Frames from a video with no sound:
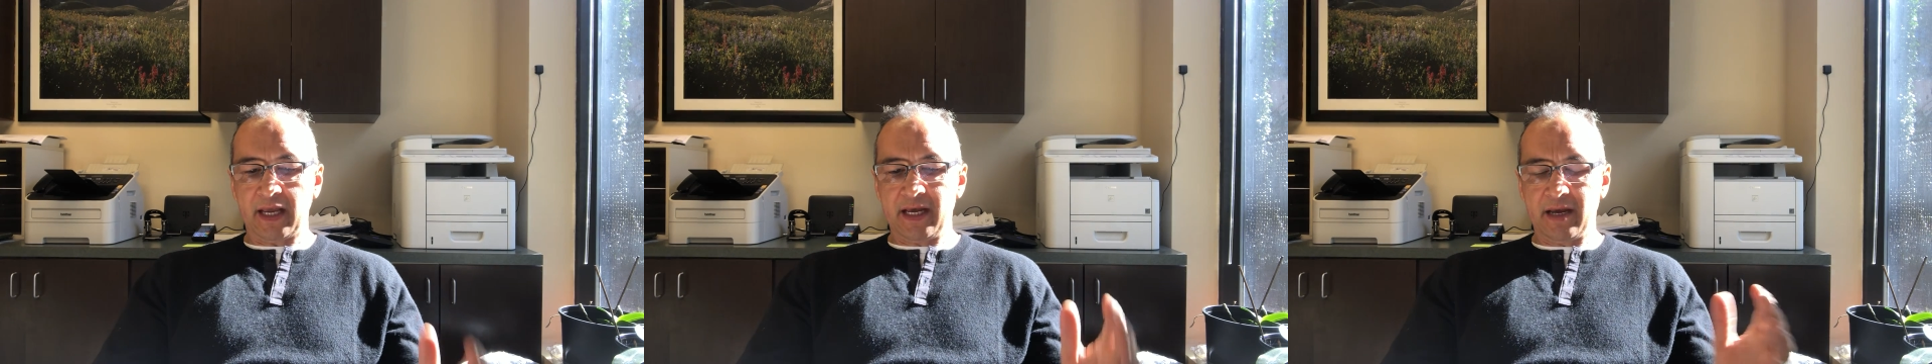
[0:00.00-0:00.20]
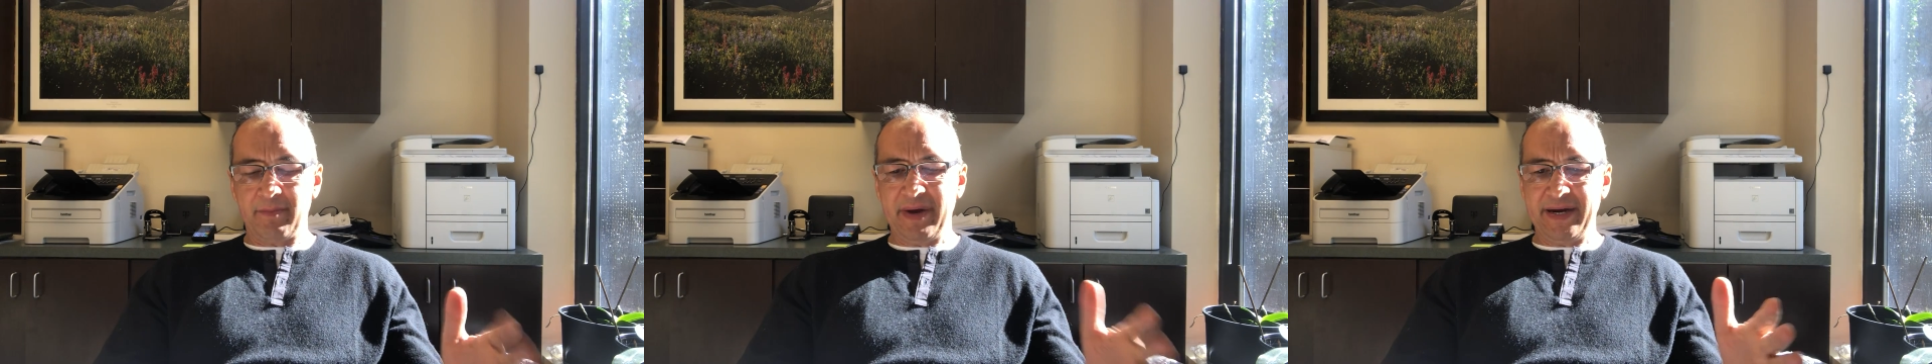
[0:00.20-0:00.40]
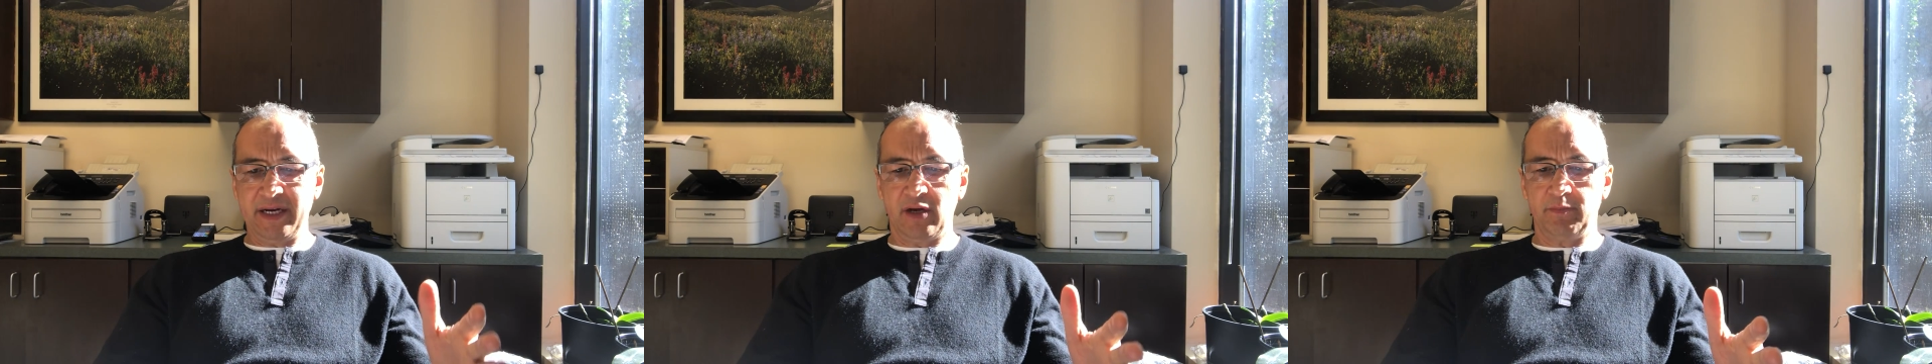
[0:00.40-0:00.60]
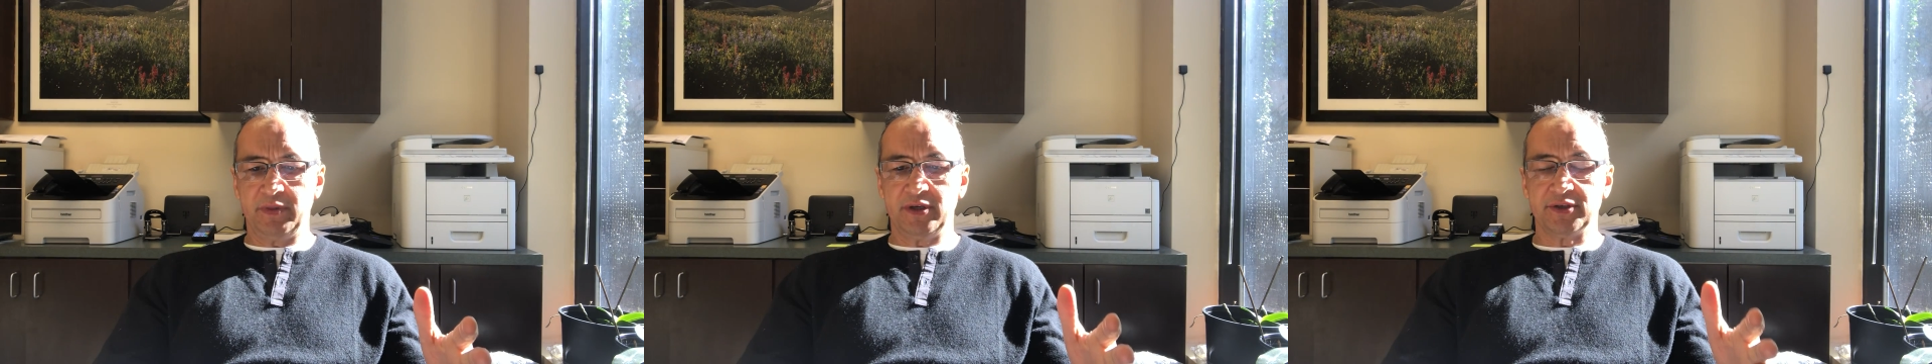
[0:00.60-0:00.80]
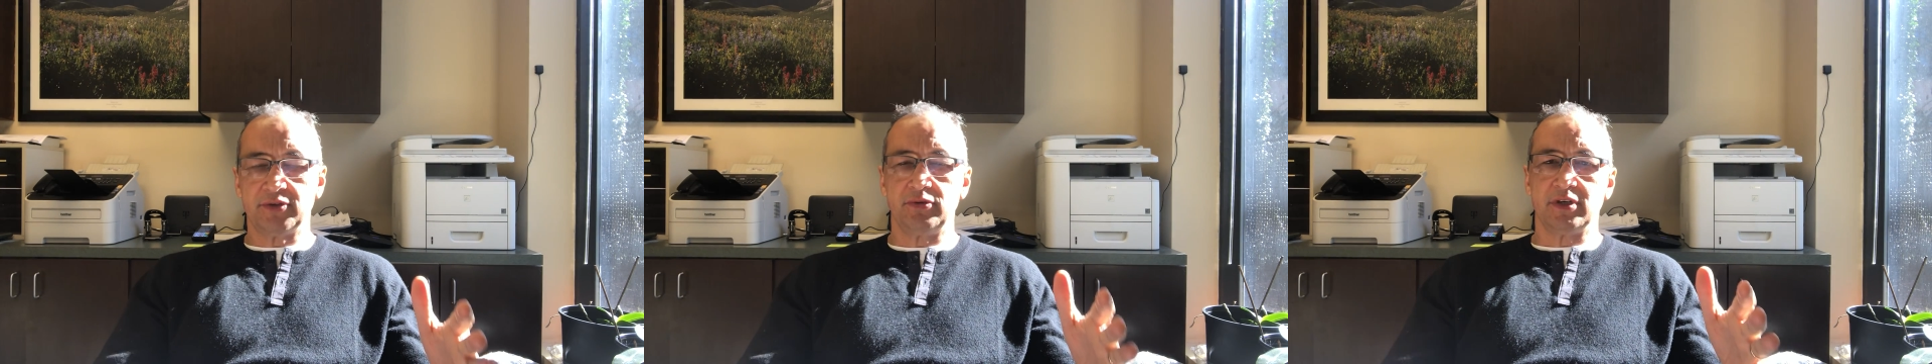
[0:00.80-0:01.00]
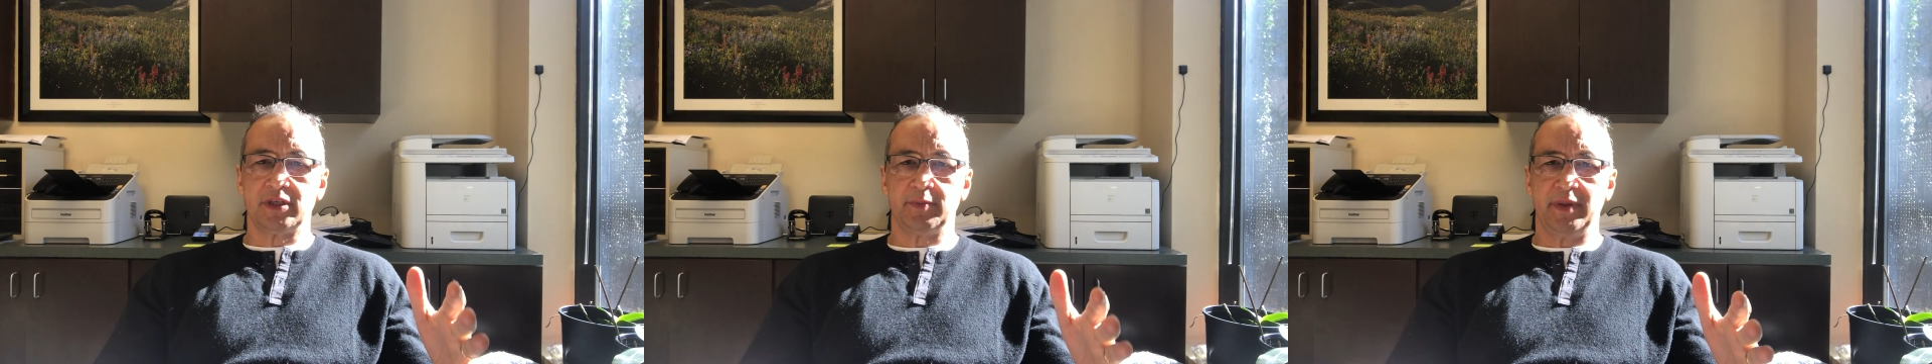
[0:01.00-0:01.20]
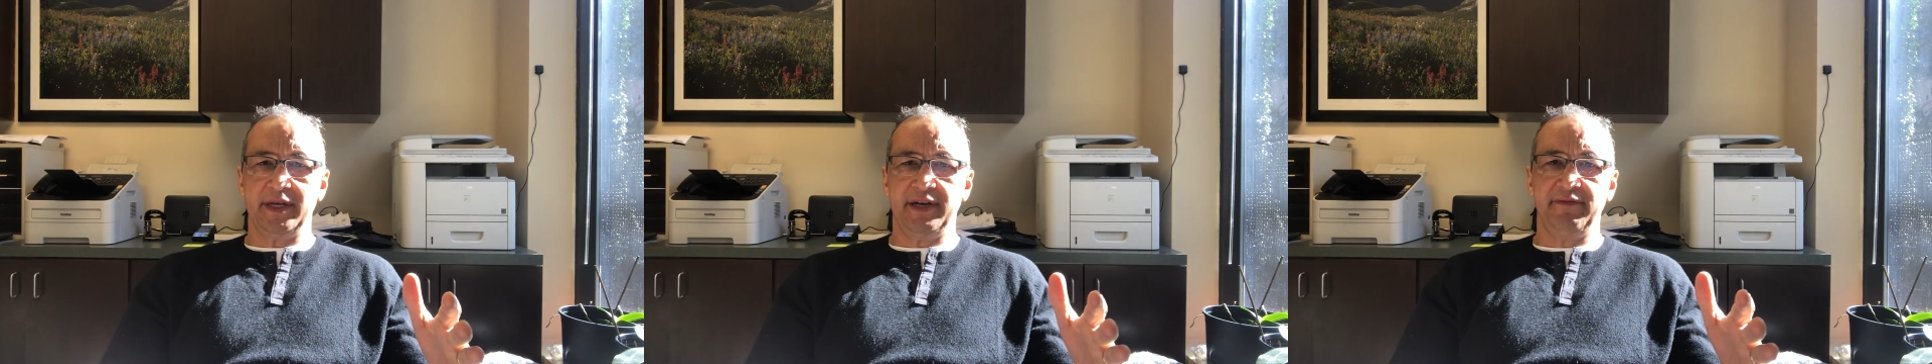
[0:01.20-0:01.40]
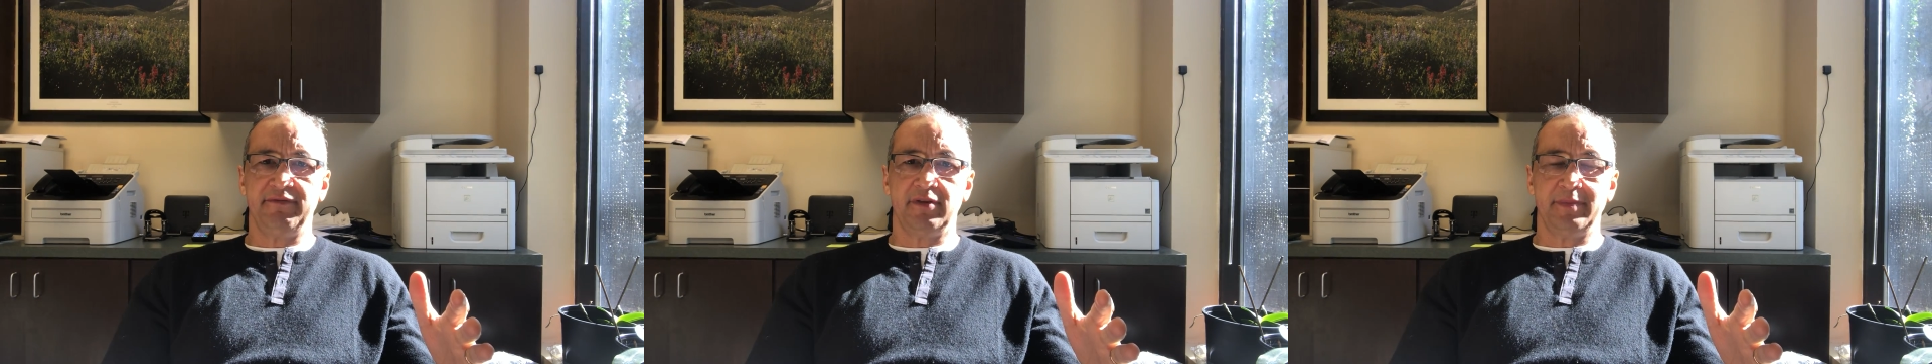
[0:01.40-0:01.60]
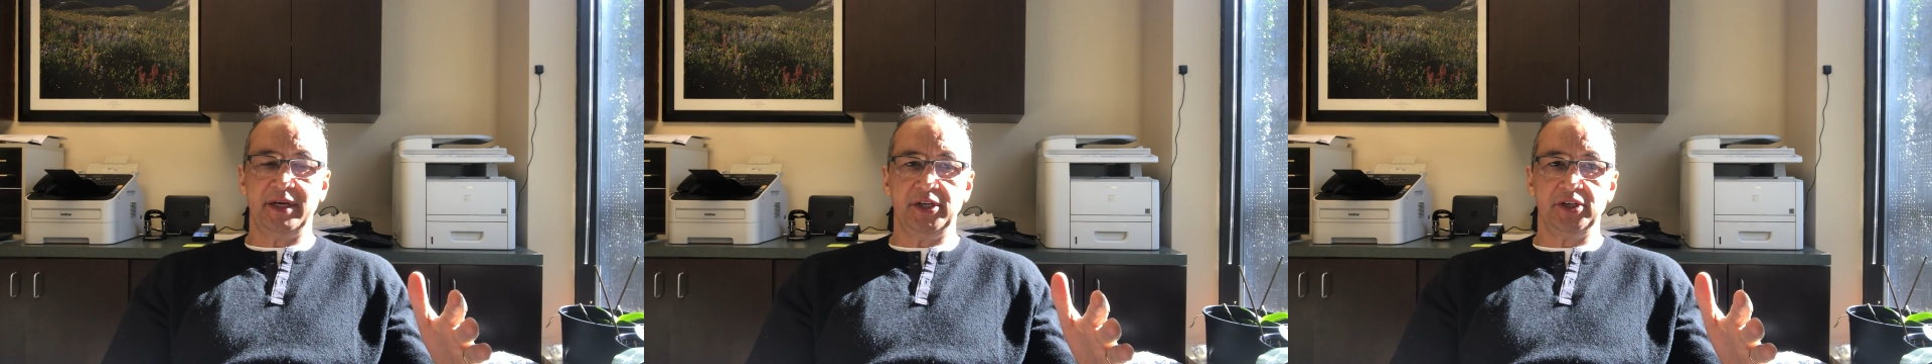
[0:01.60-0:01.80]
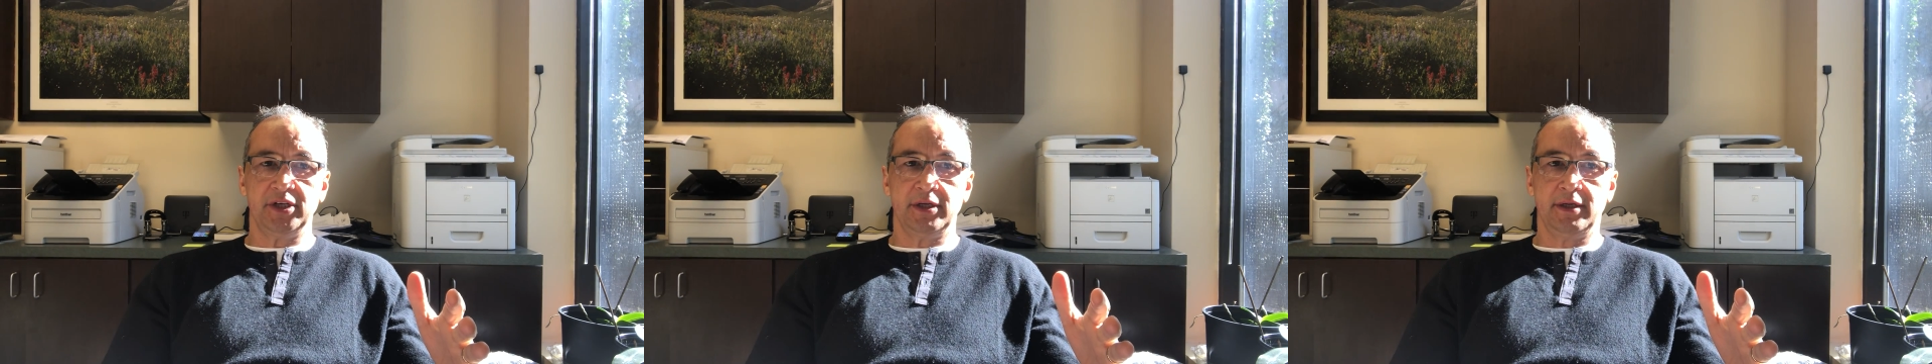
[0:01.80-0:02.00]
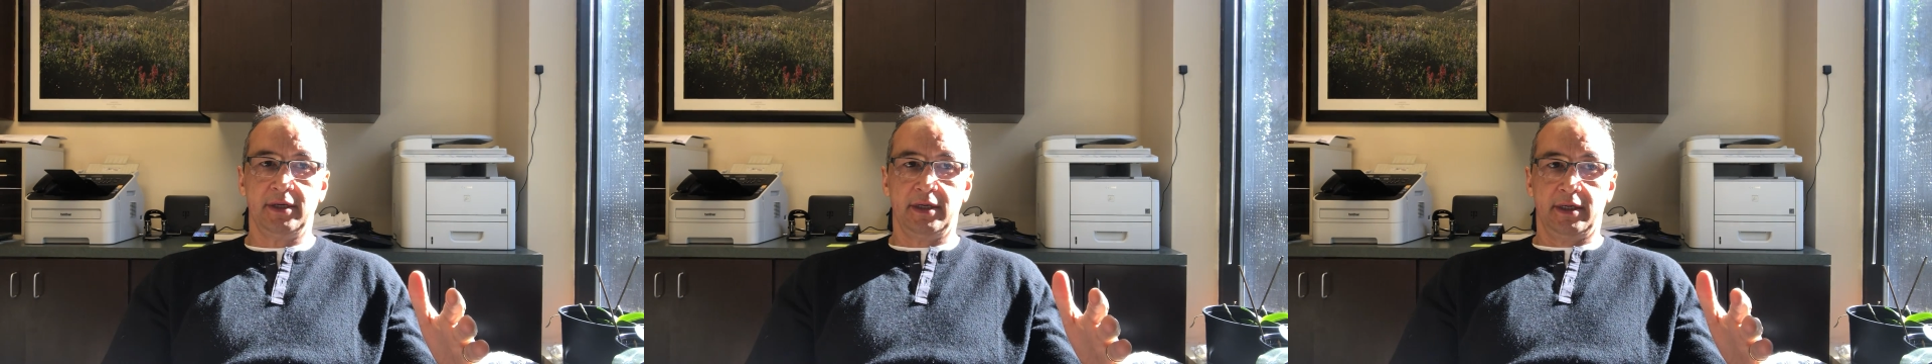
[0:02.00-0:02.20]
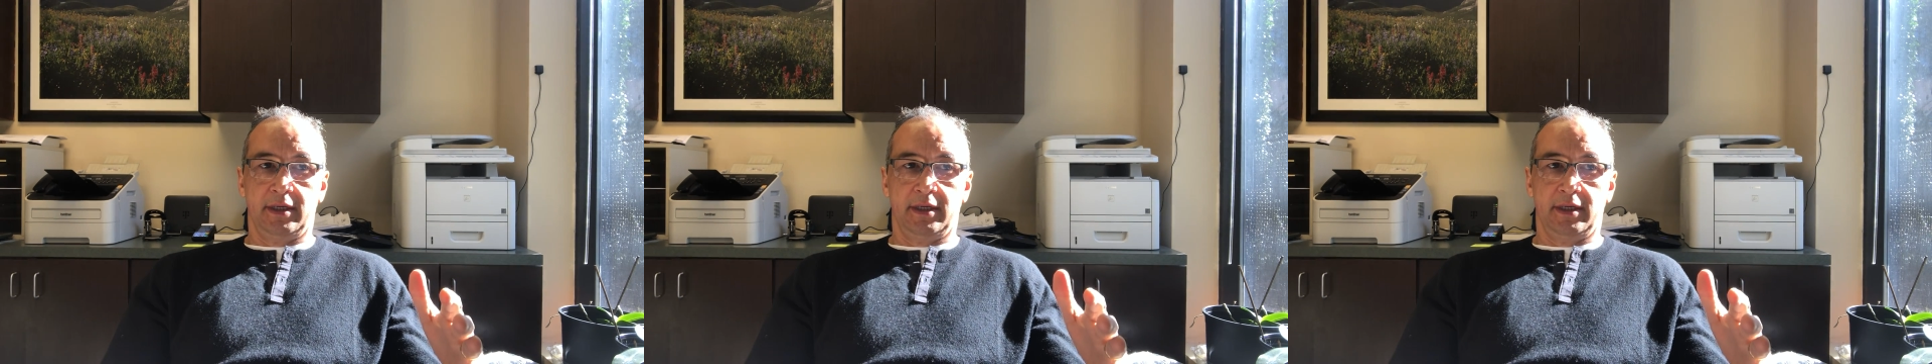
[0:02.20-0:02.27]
It might help also to explain inflammation